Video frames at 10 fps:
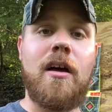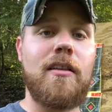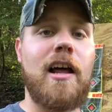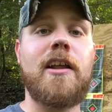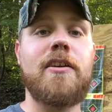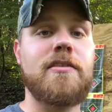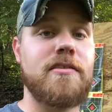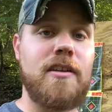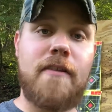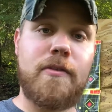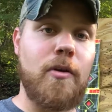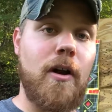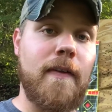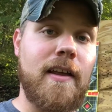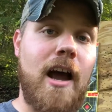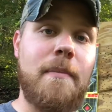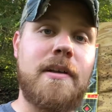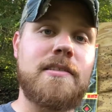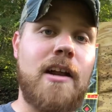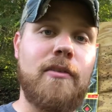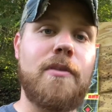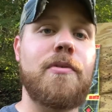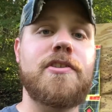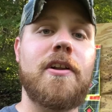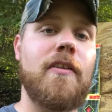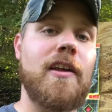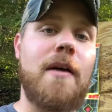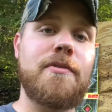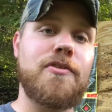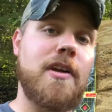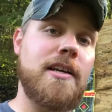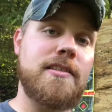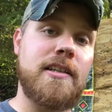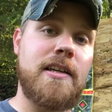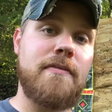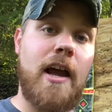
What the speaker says: A lot of good stuff going on in the comments. I really appreciate all the comments you guys leave.